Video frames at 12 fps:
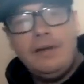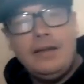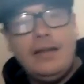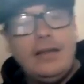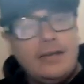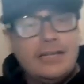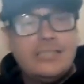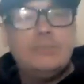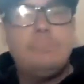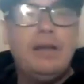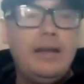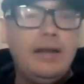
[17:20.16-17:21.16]
been
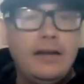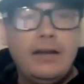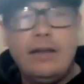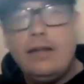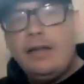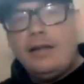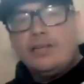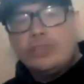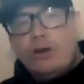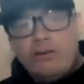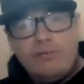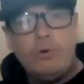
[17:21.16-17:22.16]
anticipated like a
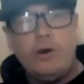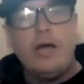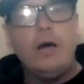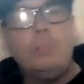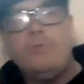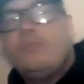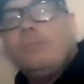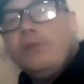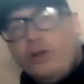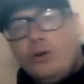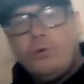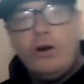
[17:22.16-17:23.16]
sophomore album from a
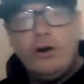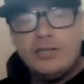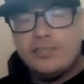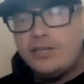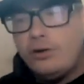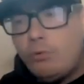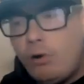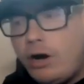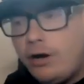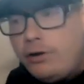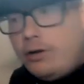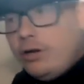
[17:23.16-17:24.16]
new artist in a
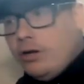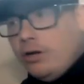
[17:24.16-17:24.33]
while.